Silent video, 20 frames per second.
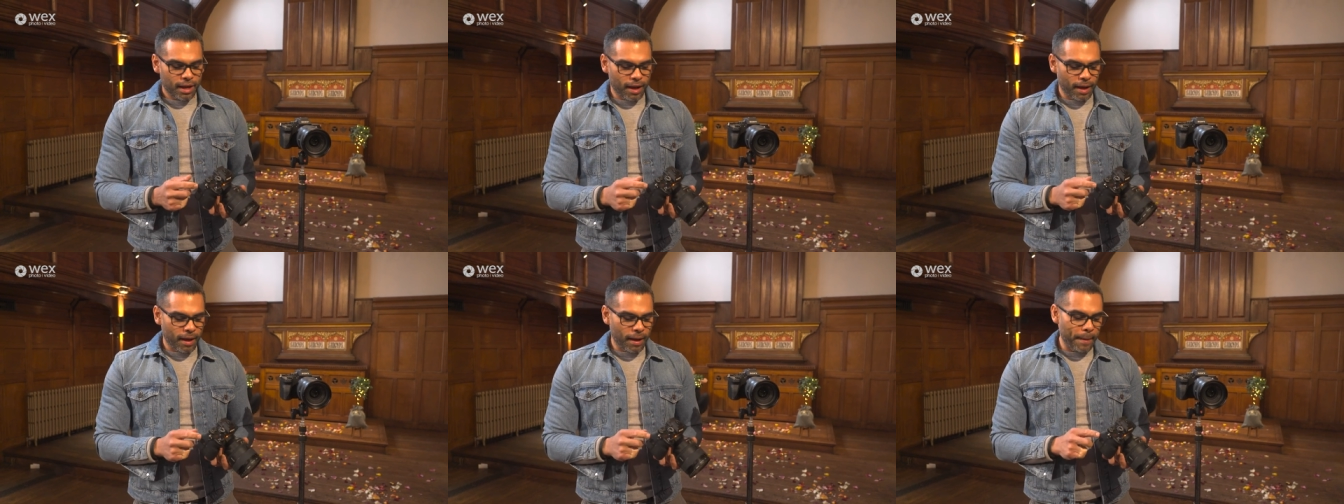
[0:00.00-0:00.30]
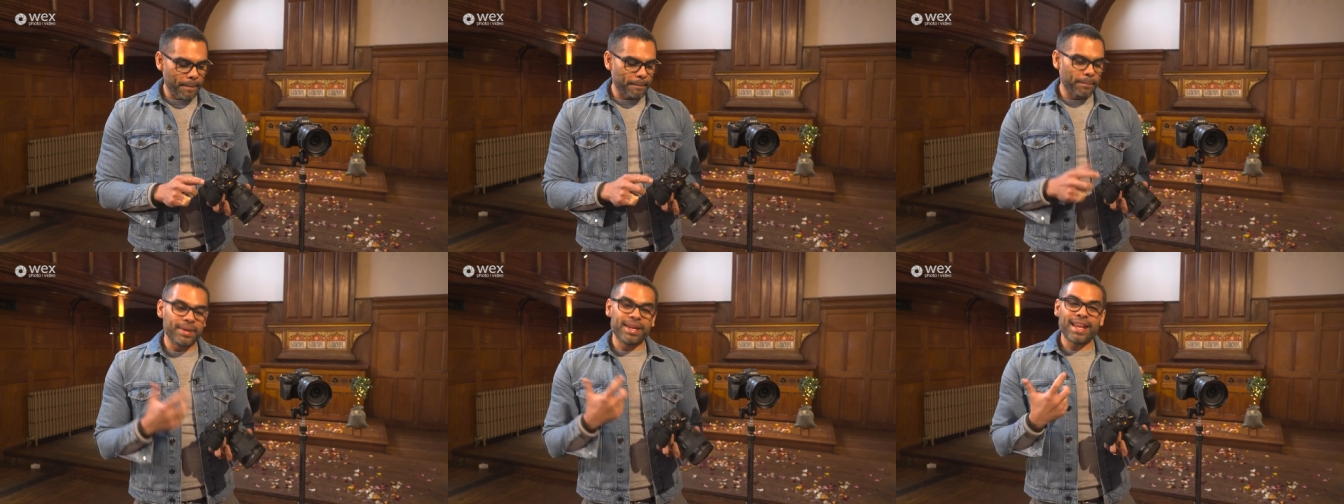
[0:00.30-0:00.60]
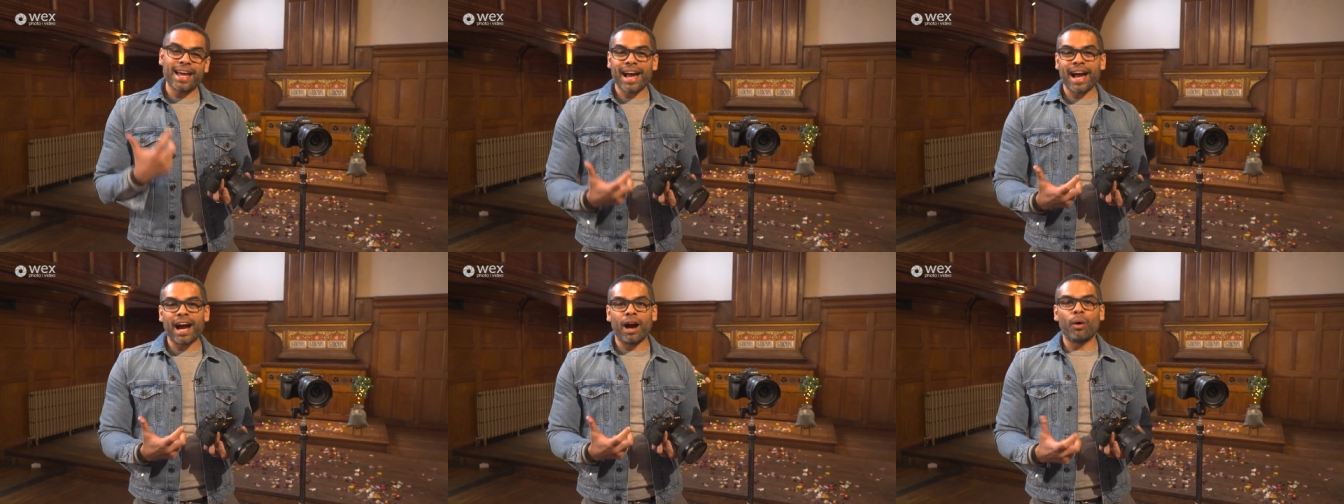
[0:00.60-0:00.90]
Um,
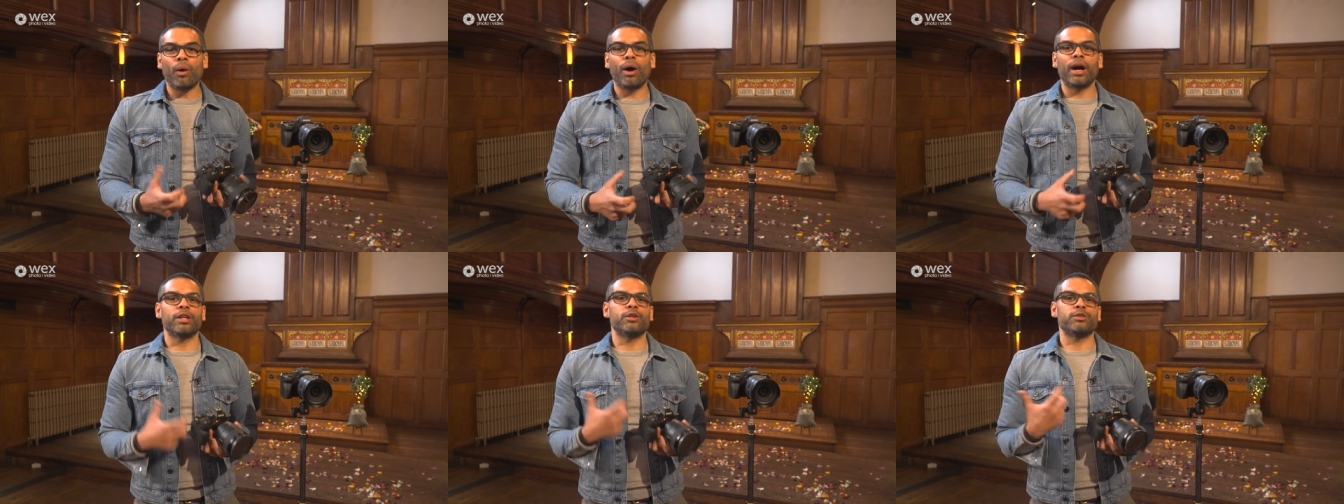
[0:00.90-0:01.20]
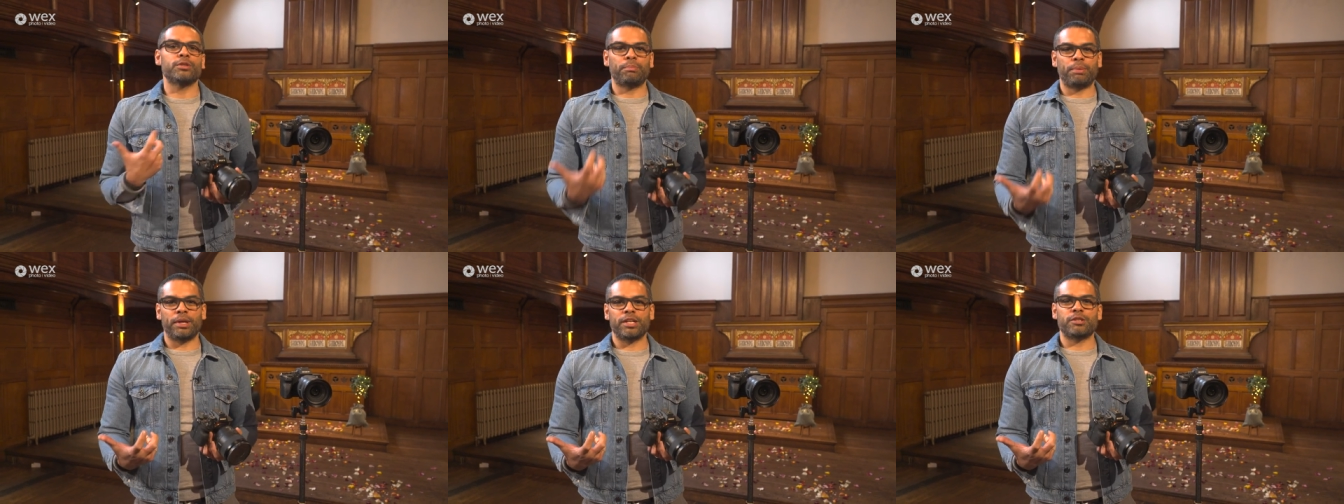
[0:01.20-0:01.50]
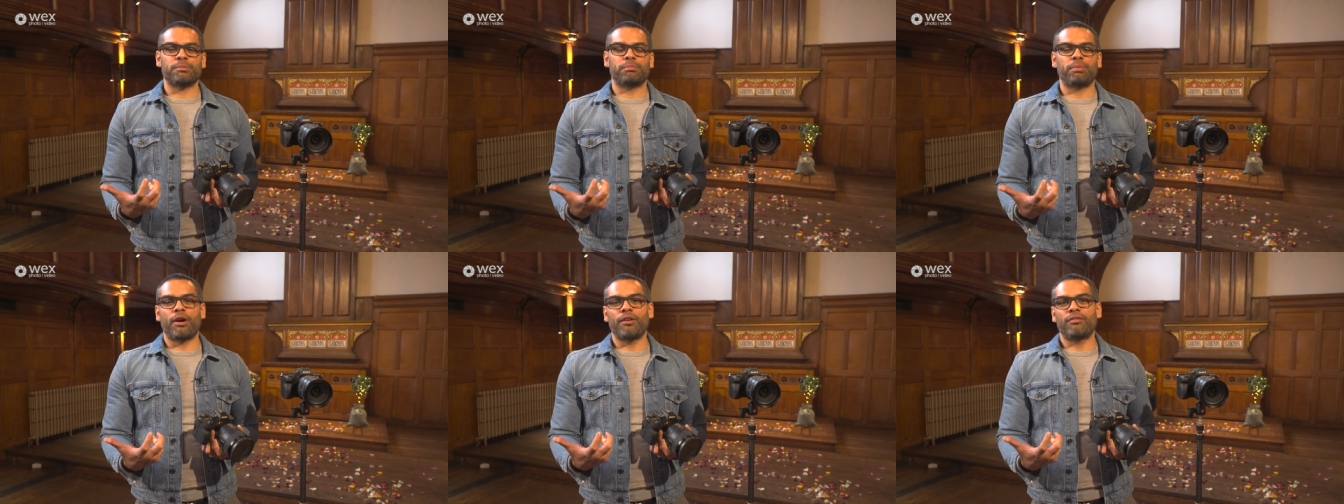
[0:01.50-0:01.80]
now I use a
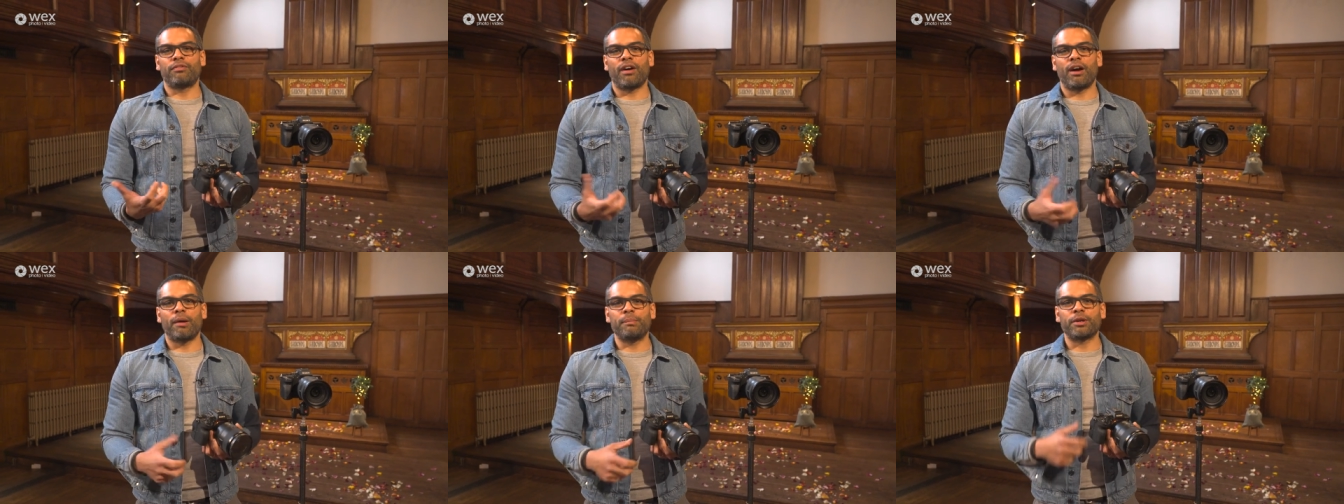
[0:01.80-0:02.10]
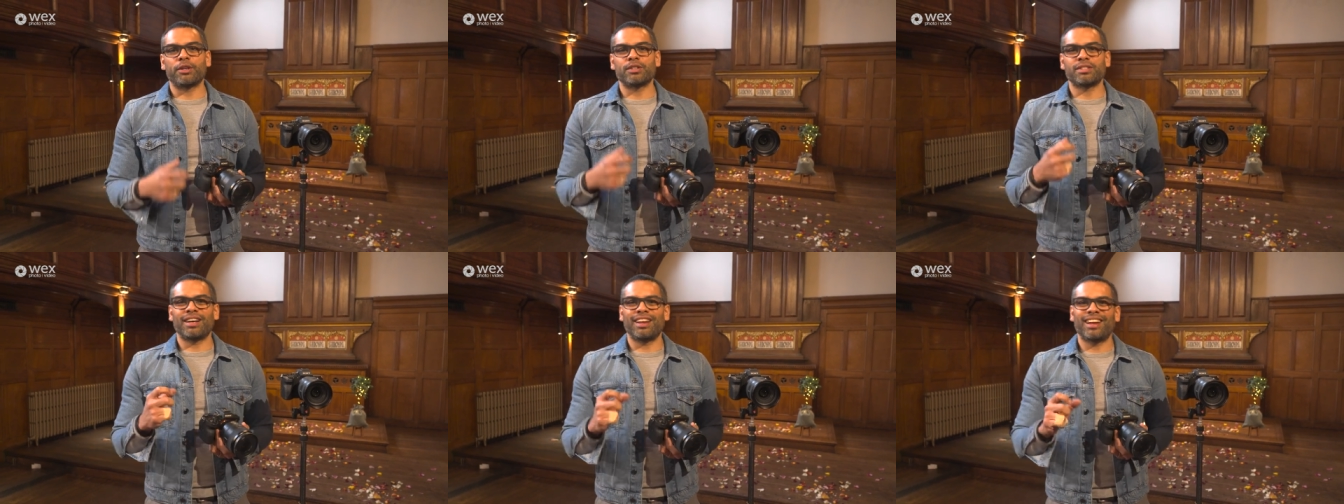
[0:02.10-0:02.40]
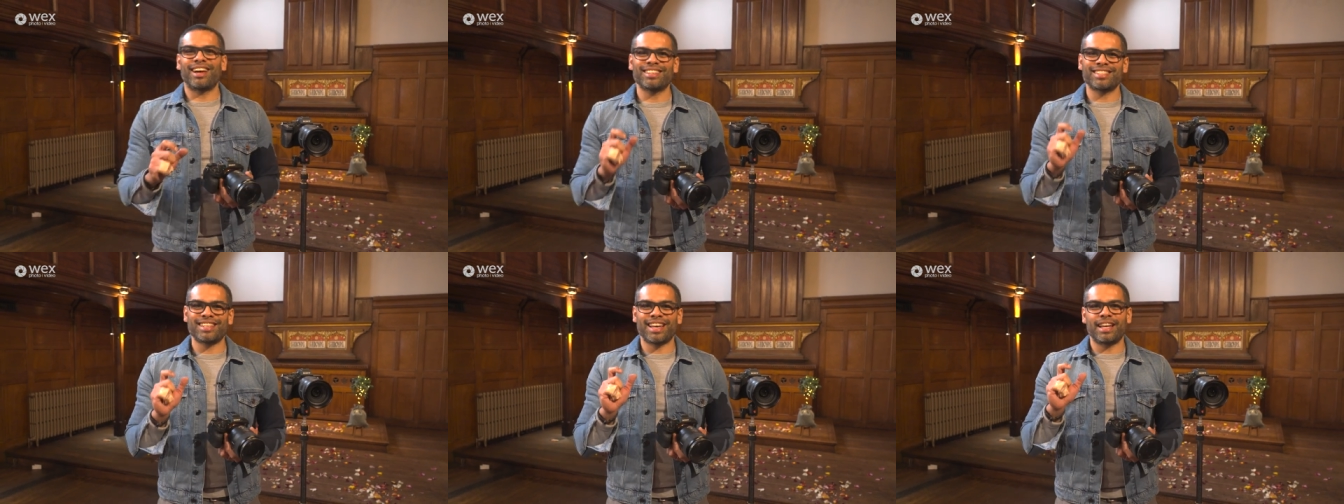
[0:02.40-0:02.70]
picture profile because I
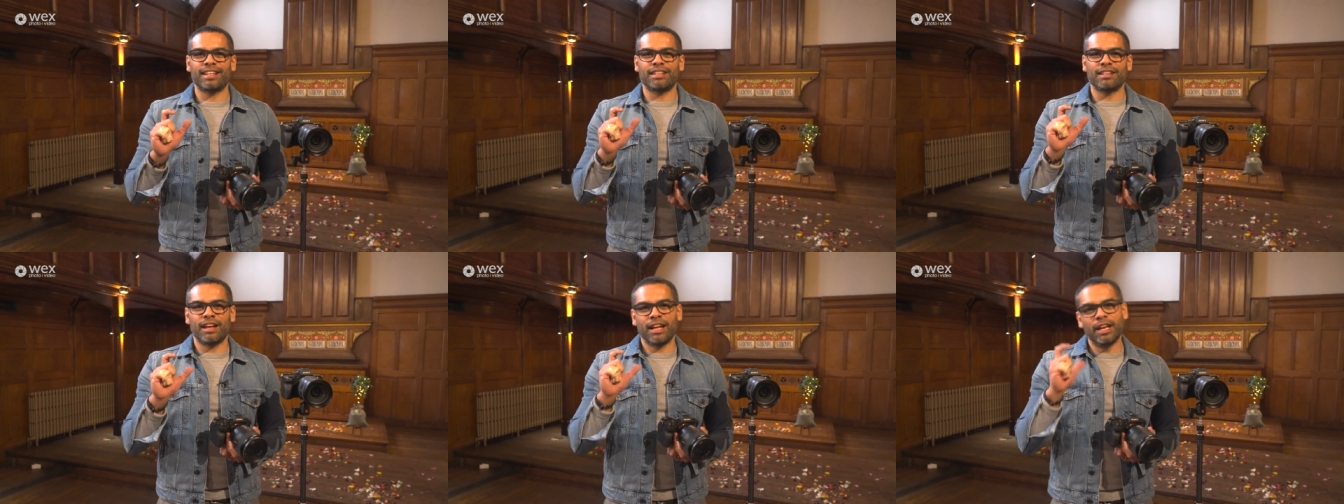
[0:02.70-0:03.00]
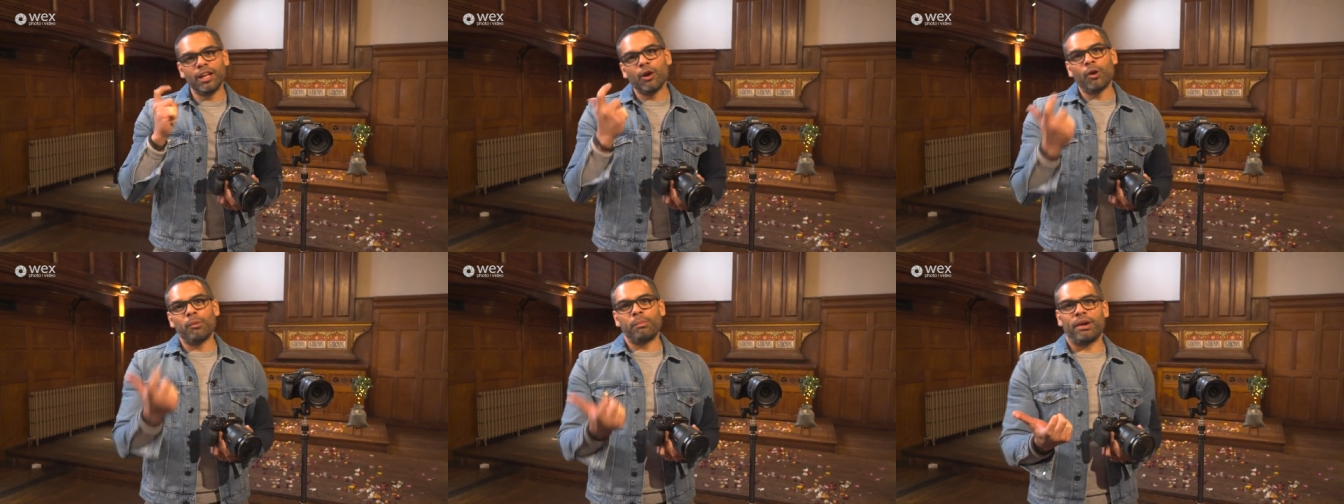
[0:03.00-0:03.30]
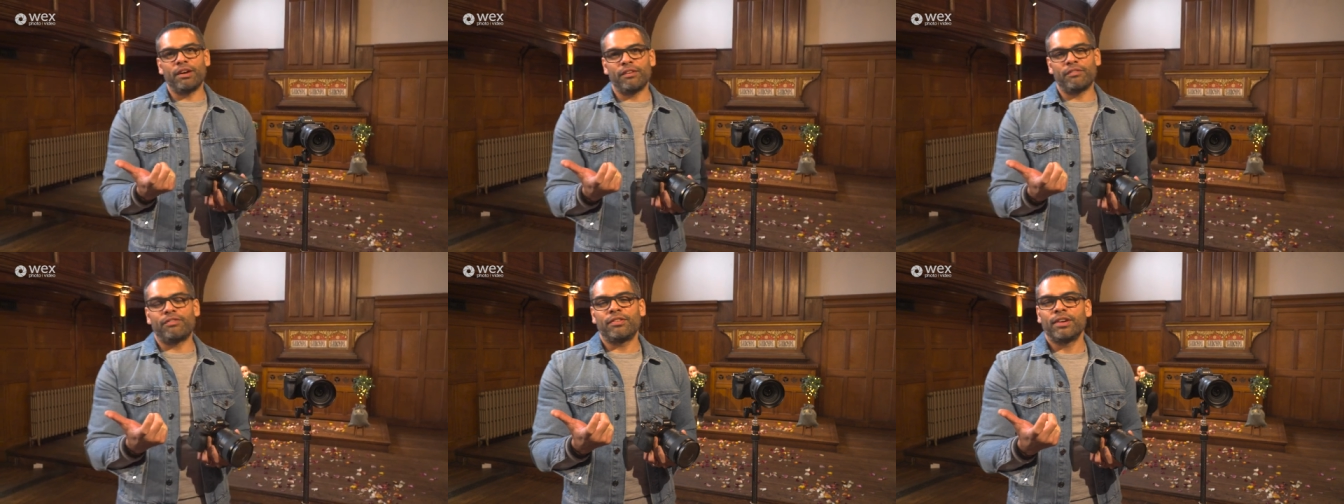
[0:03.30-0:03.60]
like to add a little
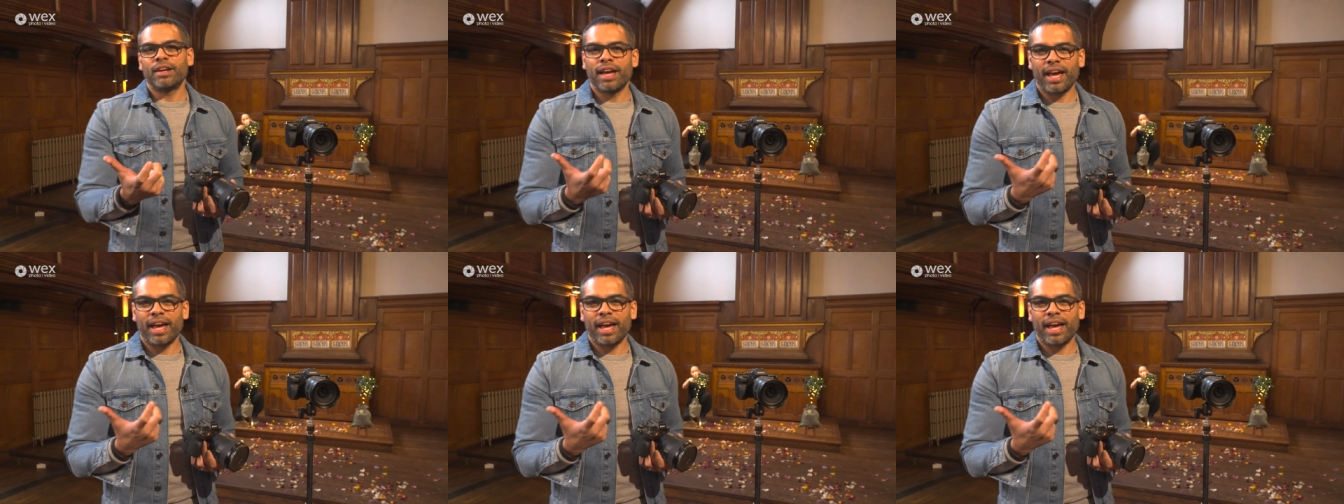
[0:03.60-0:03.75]
bit of